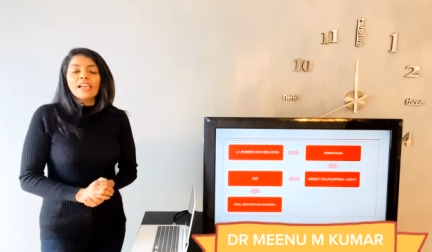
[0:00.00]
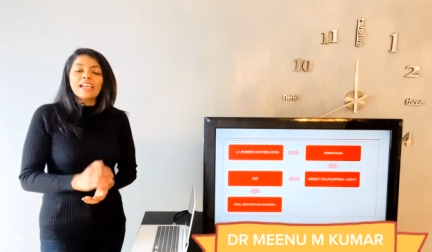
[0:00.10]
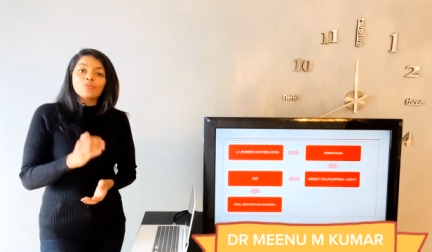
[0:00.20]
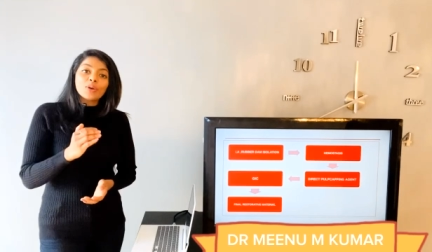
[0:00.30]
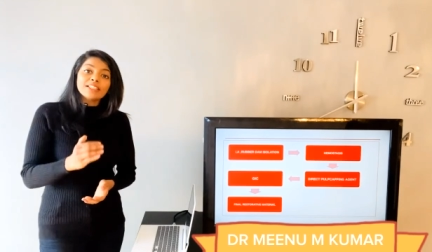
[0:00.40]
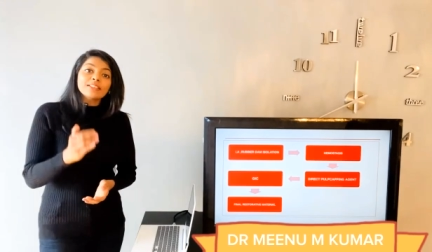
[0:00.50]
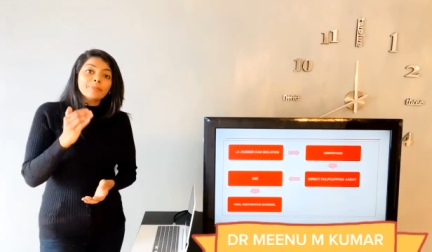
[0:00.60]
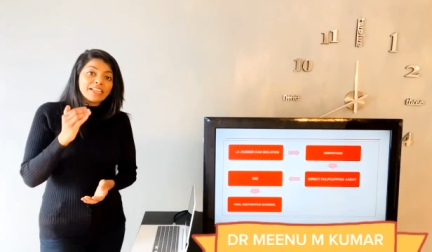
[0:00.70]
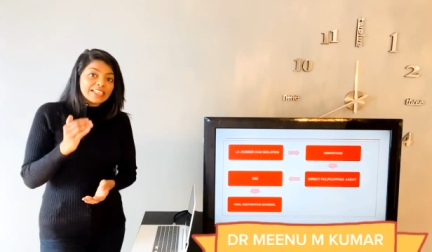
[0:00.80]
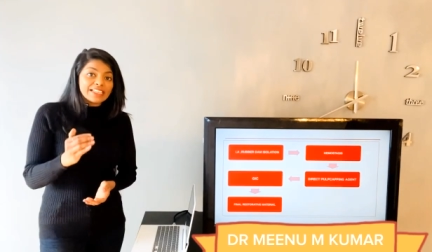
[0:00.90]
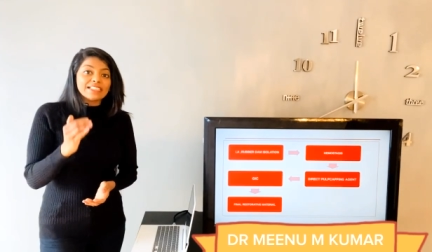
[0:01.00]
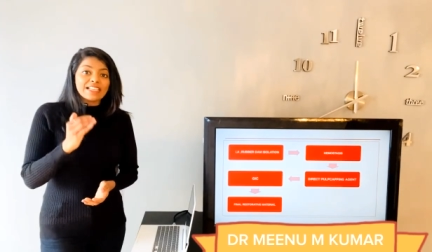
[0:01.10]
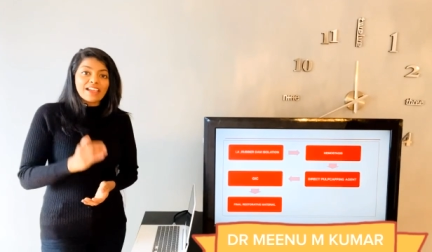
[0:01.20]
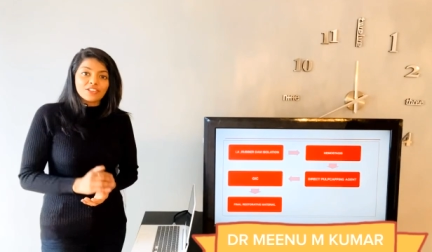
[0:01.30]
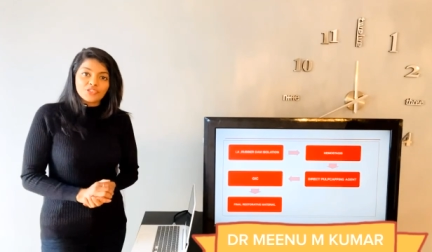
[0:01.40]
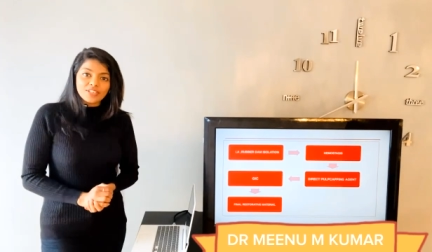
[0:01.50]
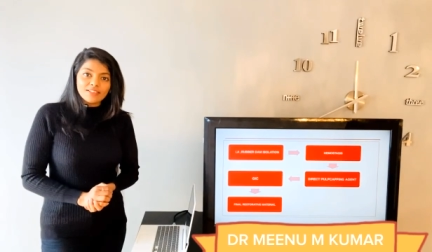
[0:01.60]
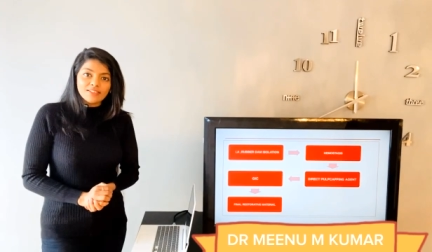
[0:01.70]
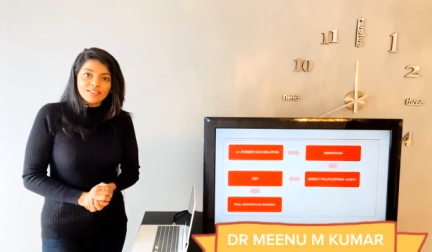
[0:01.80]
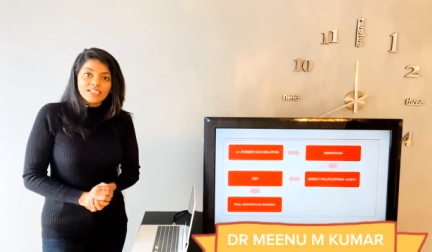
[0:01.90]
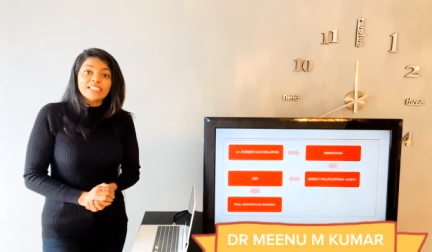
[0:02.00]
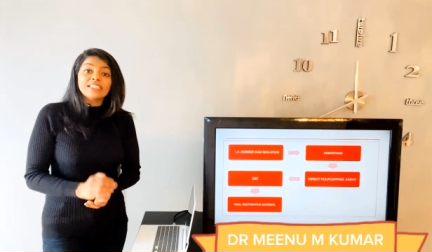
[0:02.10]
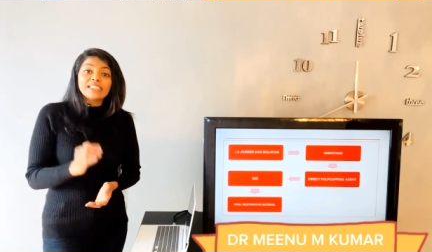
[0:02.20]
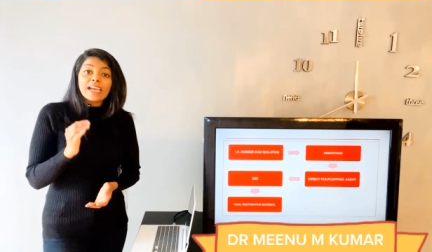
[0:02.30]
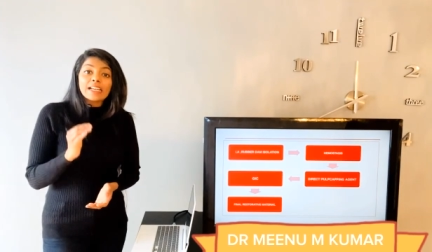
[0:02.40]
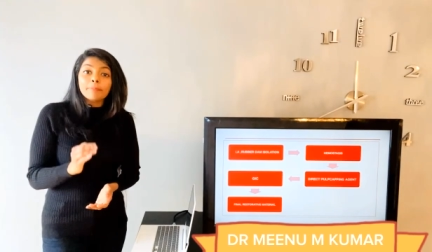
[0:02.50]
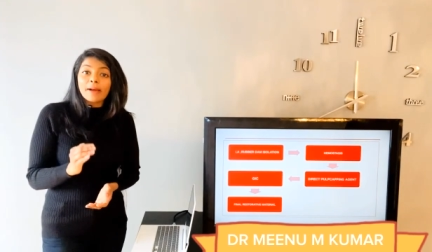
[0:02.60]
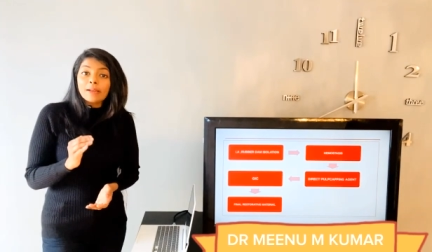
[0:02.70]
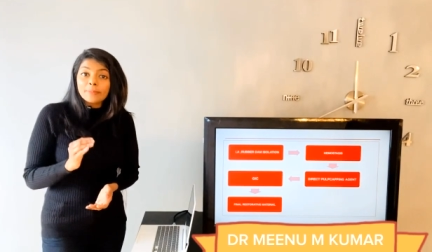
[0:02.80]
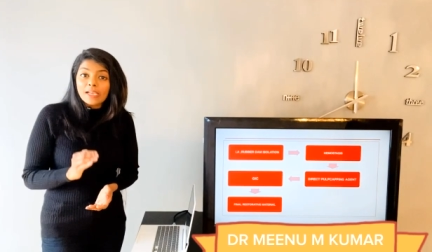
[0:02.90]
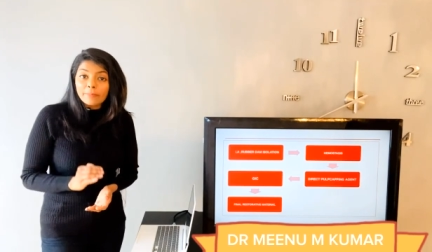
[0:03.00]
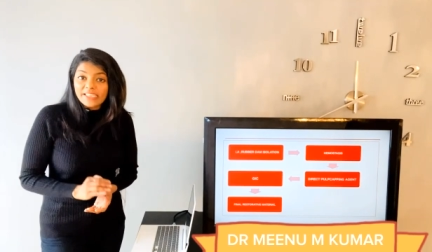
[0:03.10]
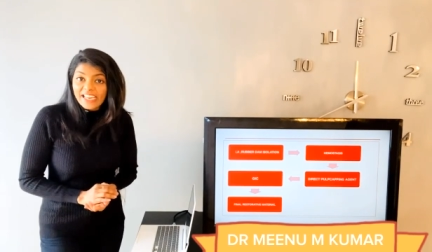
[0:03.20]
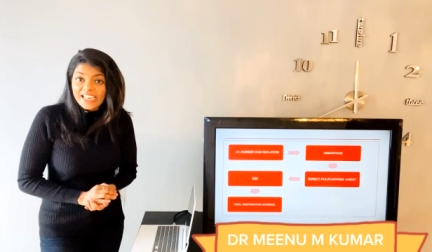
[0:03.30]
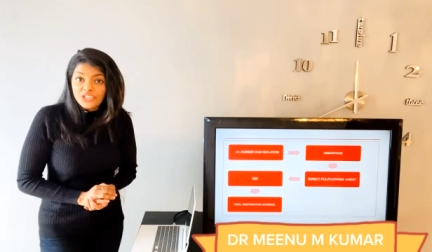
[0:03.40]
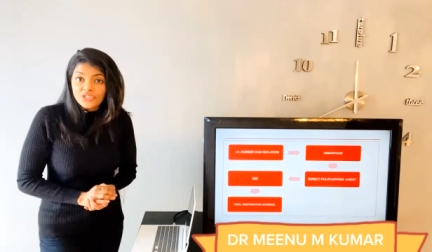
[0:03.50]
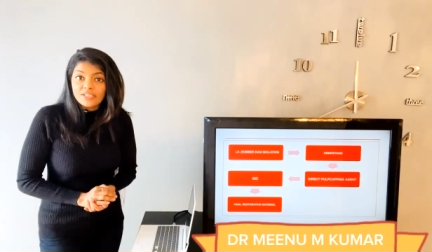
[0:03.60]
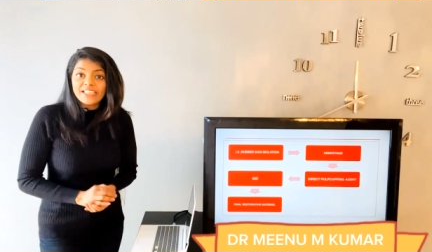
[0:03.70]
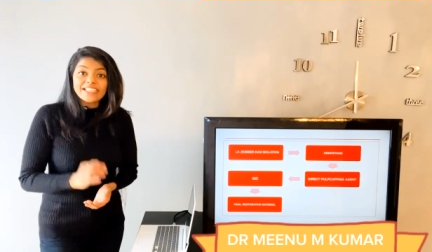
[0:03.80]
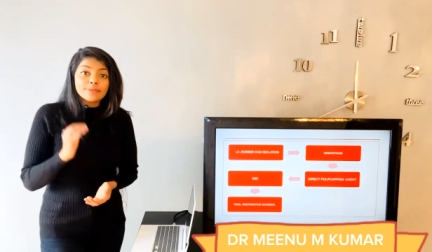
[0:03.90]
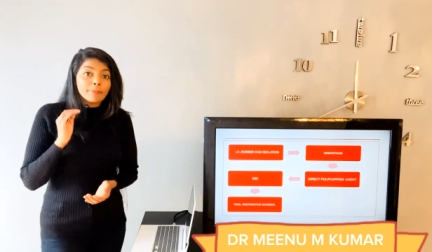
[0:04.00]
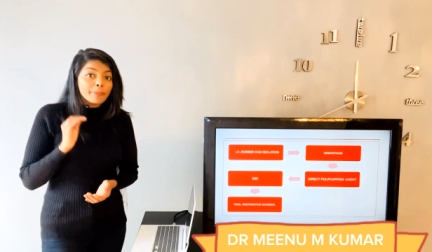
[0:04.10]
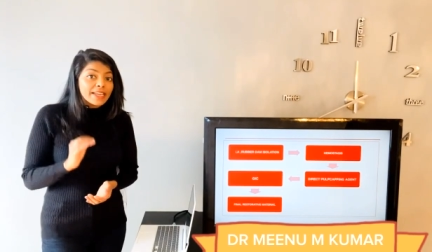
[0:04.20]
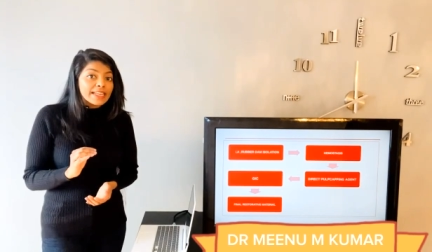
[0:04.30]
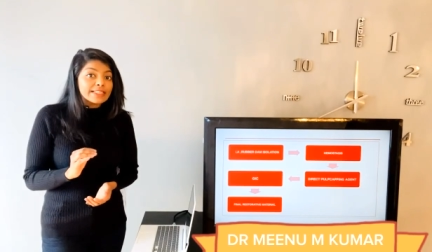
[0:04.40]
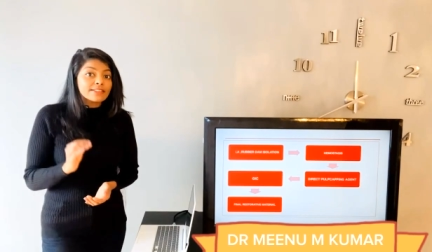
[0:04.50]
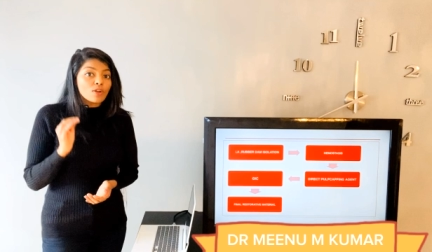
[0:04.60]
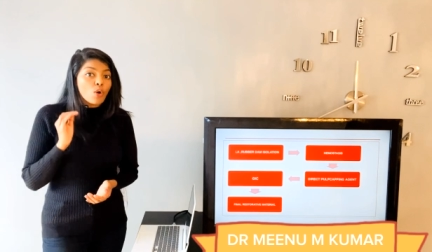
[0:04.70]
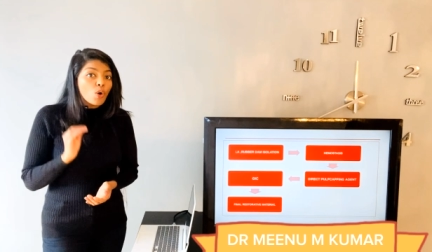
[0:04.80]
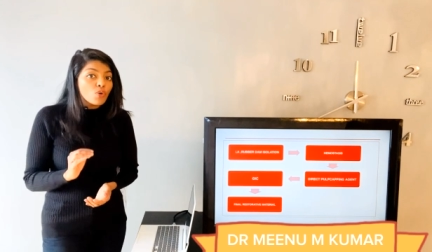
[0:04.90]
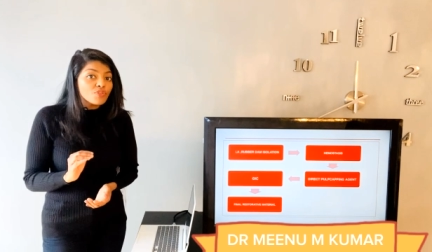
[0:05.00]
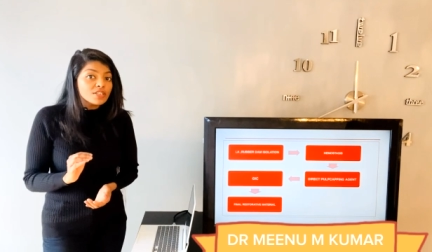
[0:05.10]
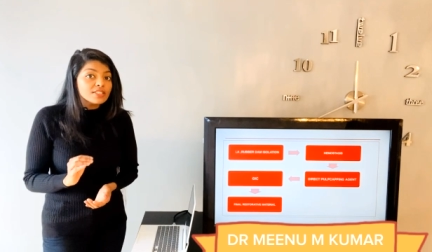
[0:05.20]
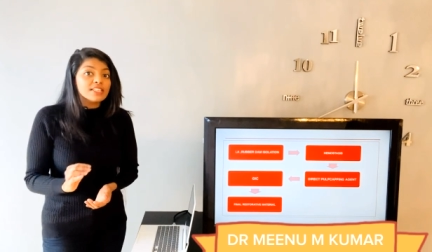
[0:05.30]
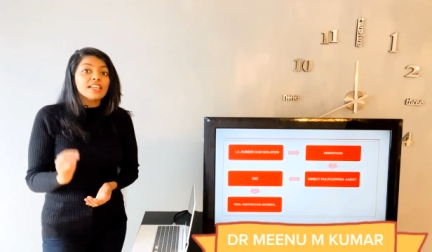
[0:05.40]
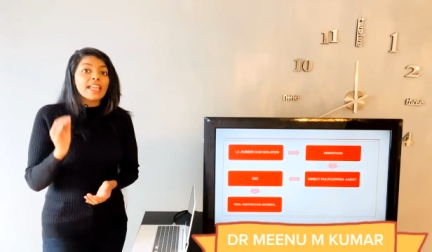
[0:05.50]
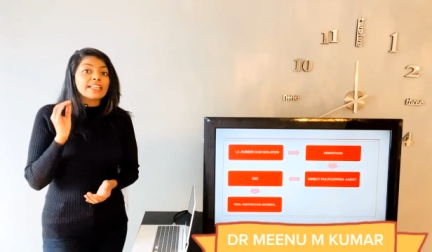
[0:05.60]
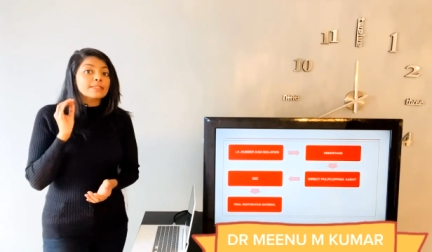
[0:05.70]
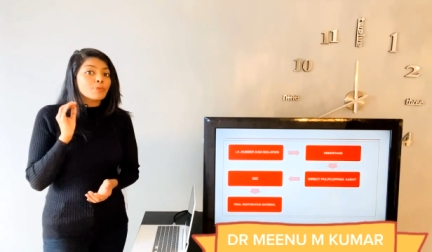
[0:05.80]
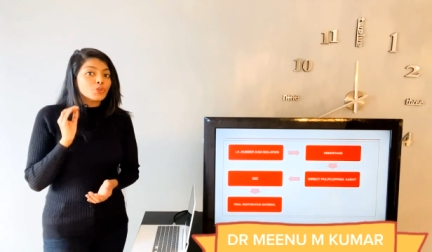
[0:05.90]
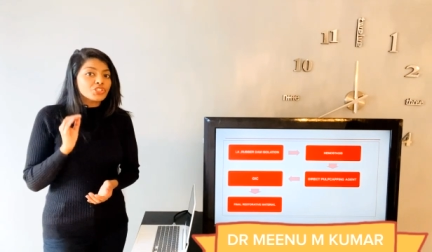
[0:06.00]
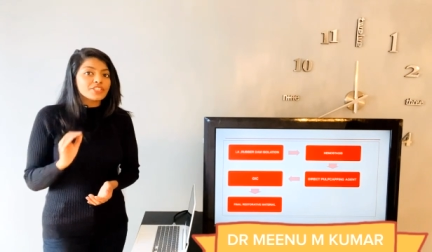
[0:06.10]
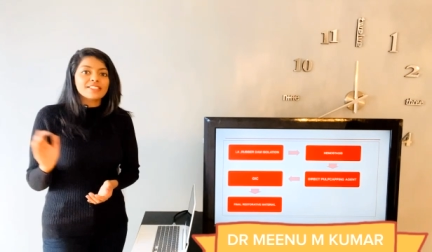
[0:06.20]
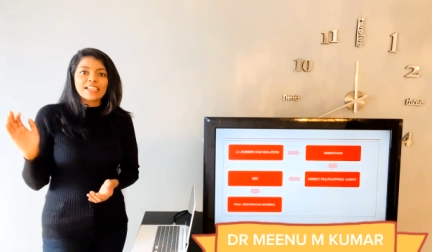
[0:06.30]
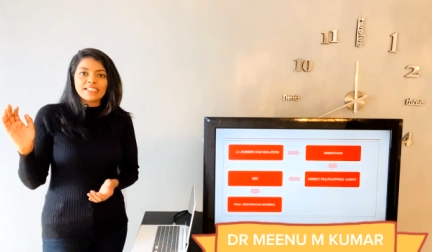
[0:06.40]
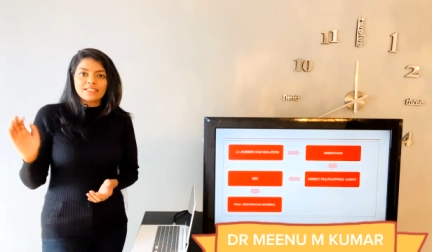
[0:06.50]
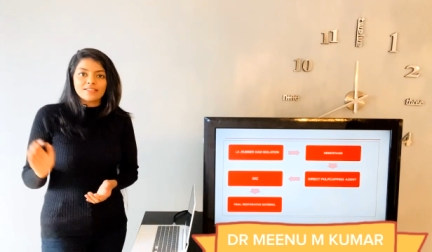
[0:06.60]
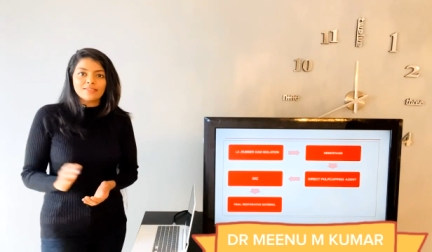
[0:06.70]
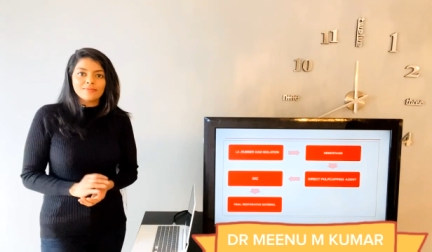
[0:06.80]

And once the bleeding is arrested, the direct pulp capping agent is placed over the exposure site